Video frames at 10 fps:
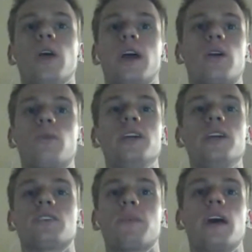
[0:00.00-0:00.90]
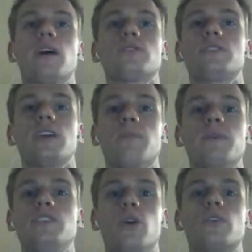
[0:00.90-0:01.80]
Like I don't need something else to tell
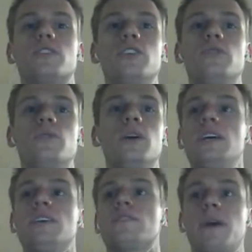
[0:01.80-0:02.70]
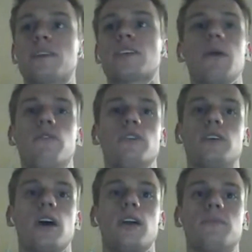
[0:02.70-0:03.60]
me Dota 2 is the best game of all
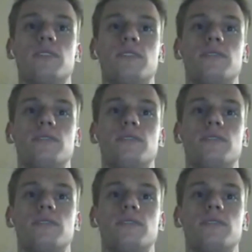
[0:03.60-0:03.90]
time.